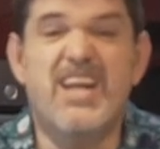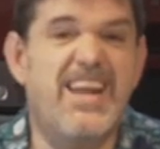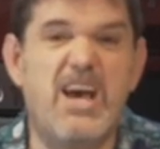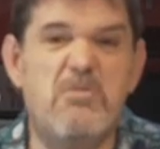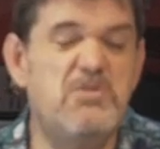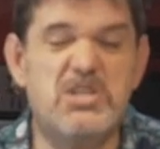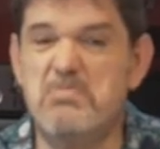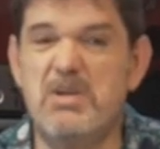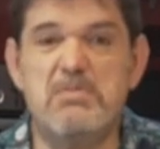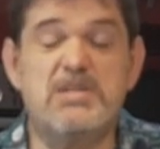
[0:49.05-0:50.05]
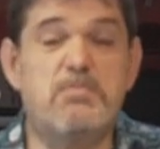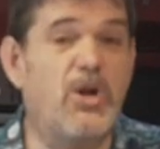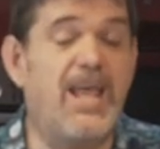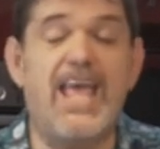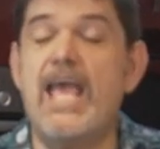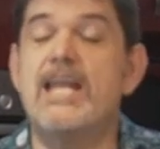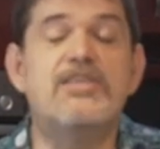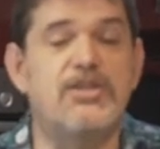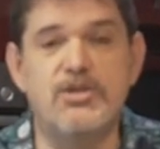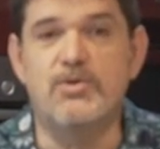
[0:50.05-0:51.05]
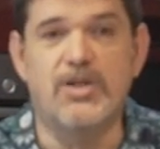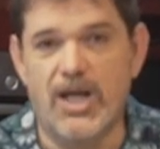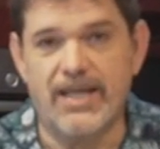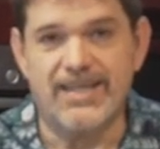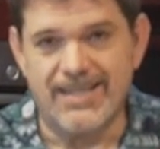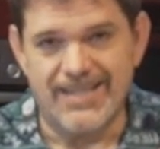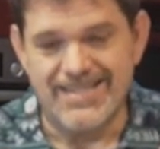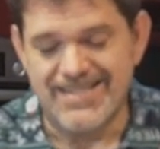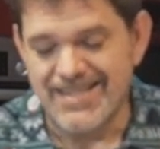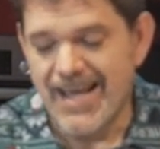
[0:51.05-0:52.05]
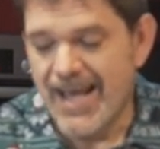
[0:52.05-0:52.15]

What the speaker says: Now, you can pretty much put anything you like in this.